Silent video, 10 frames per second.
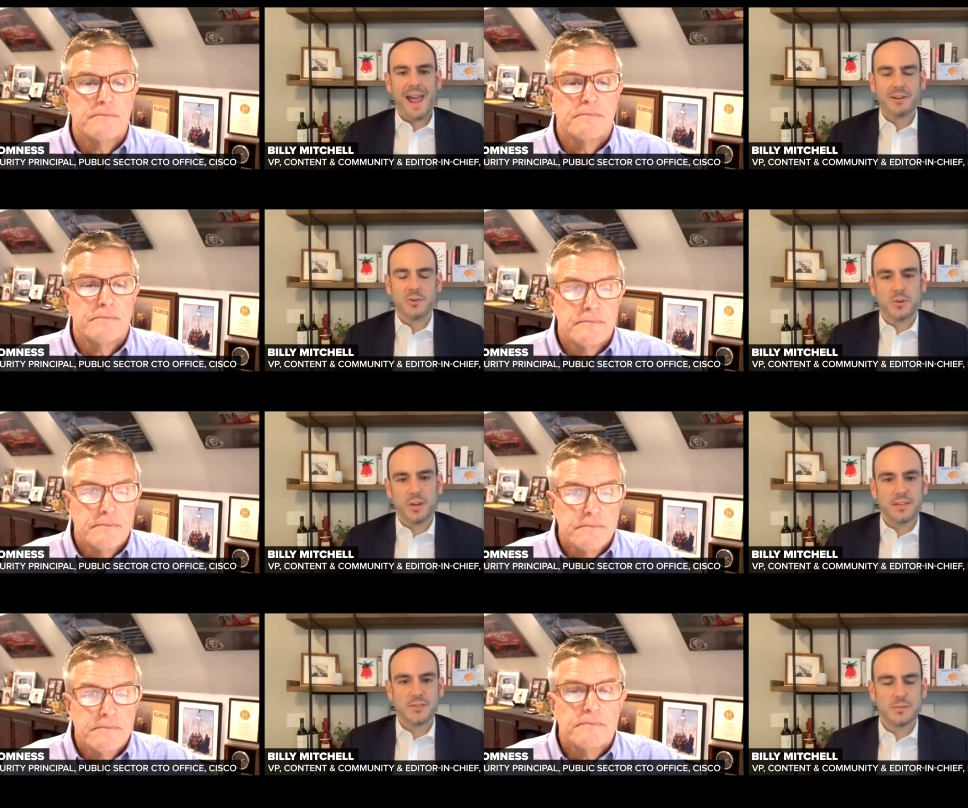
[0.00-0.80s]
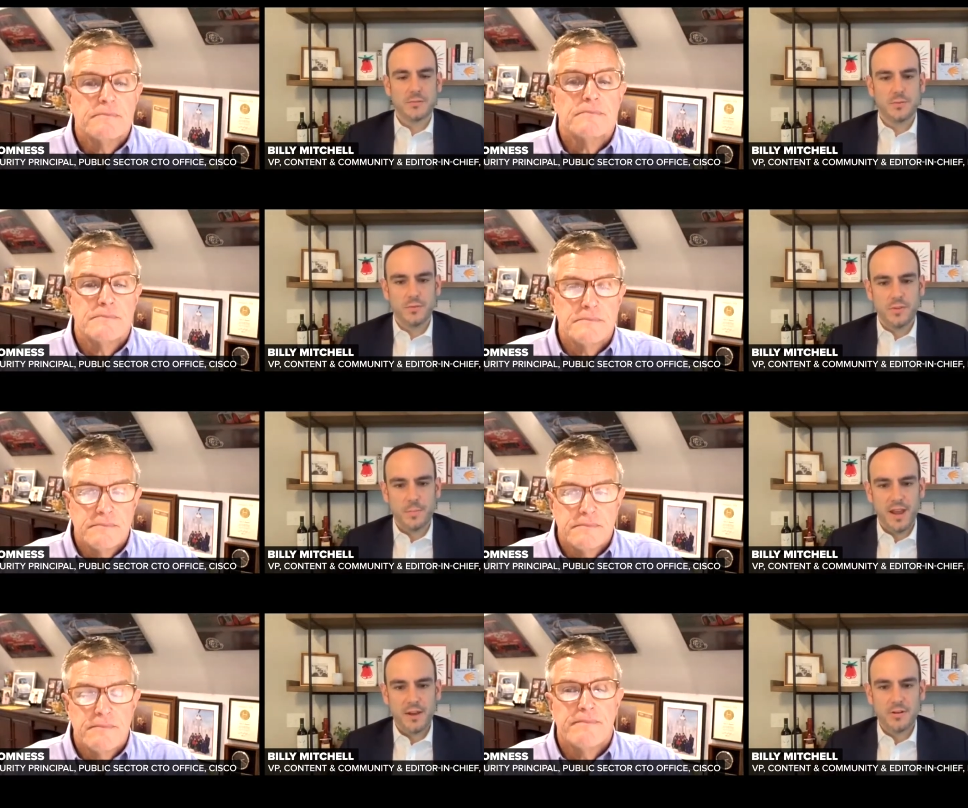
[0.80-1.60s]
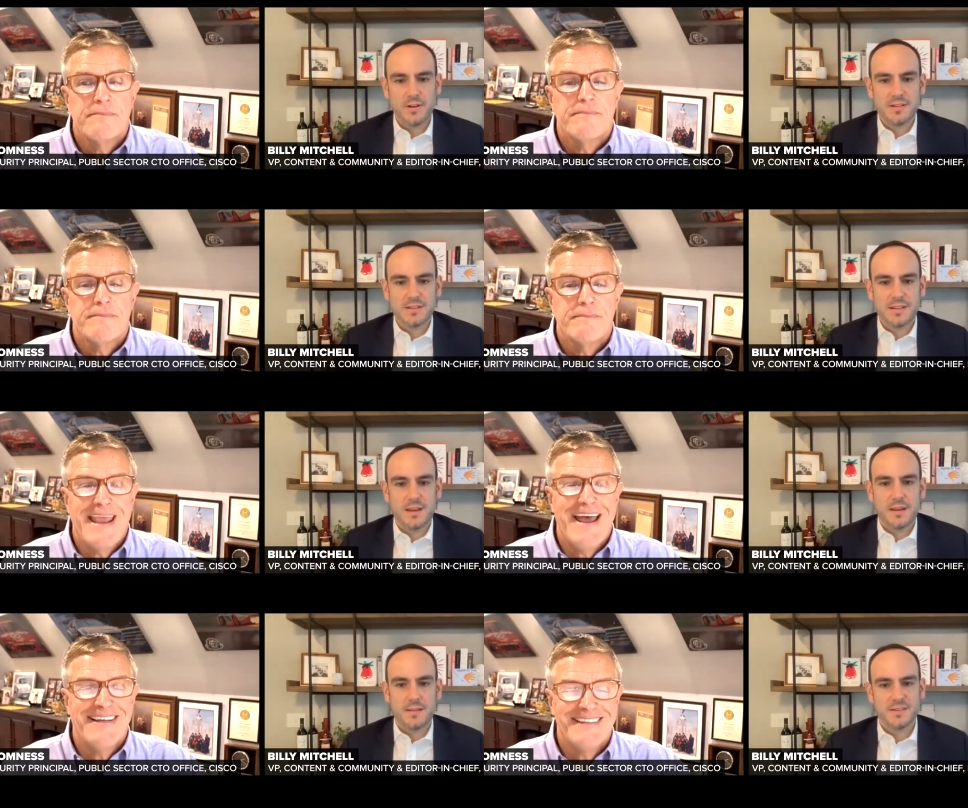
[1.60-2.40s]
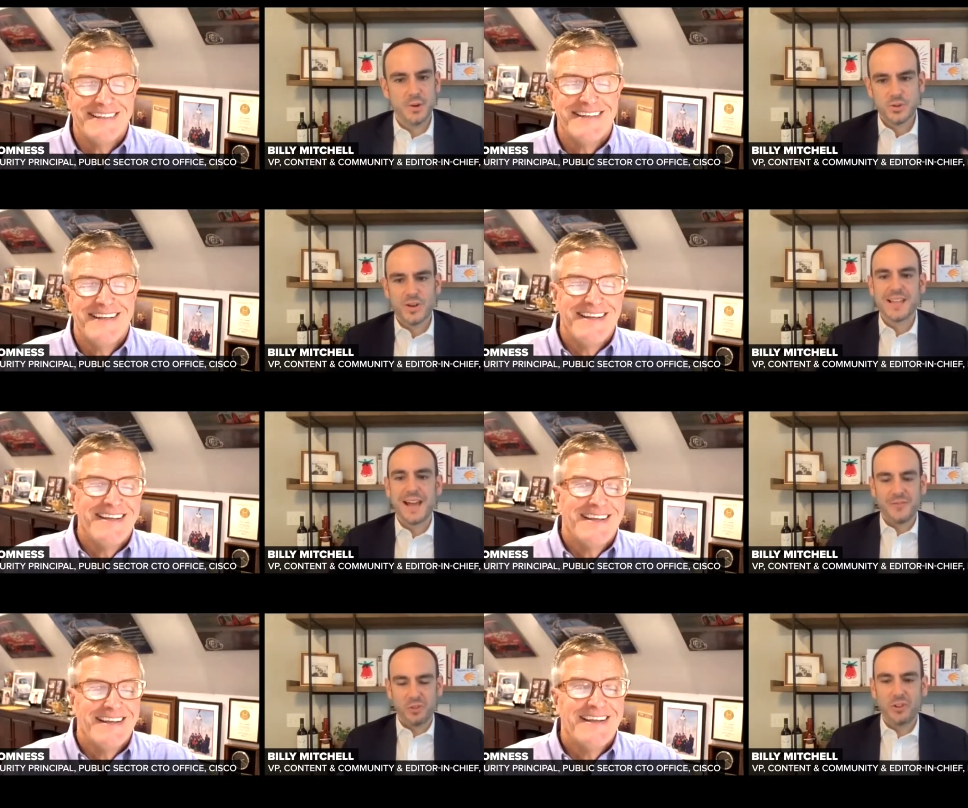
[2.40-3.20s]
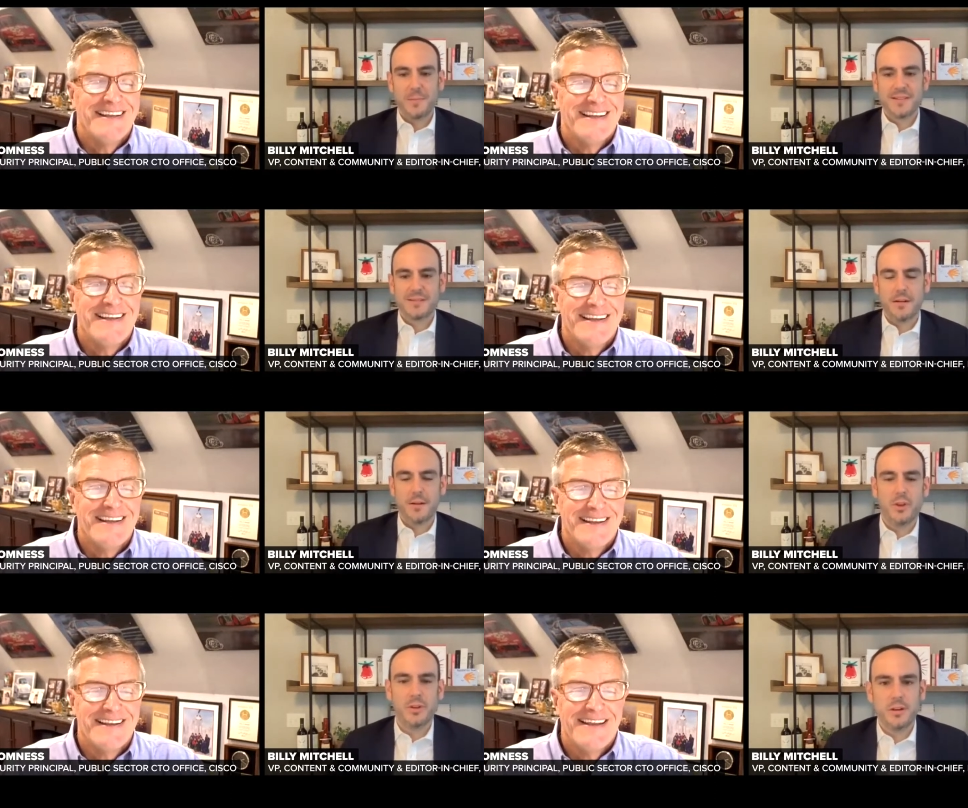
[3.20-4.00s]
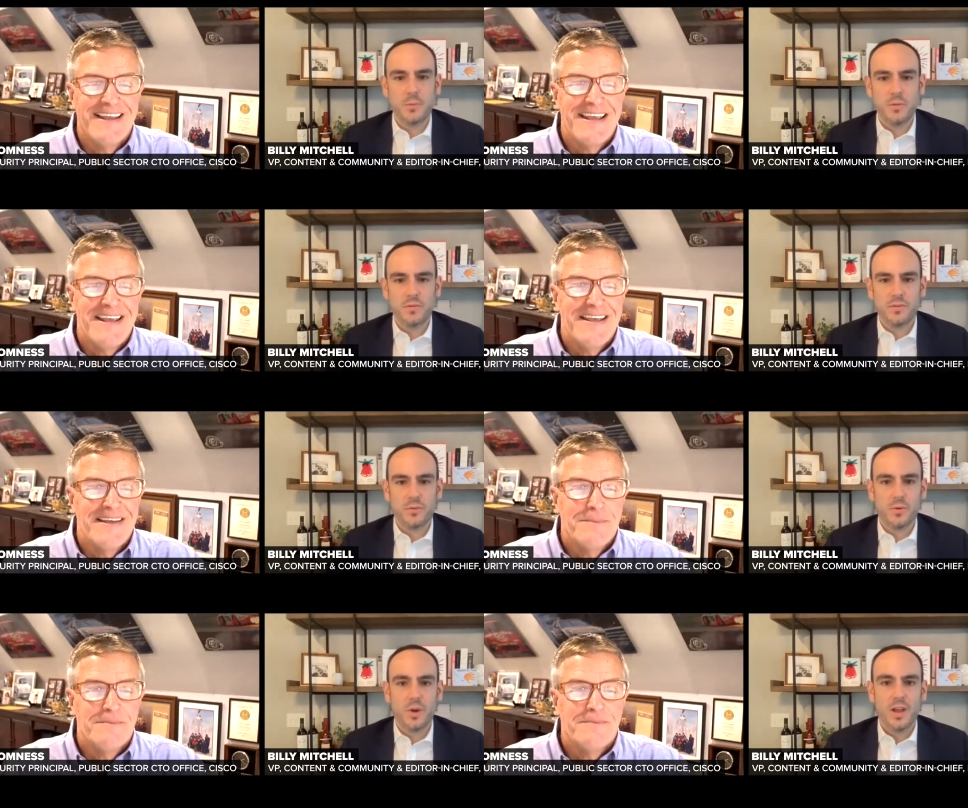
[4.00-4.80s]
Speaker 1: actor gets through the boundaries and yeah. trust kind of limits their ability to move through.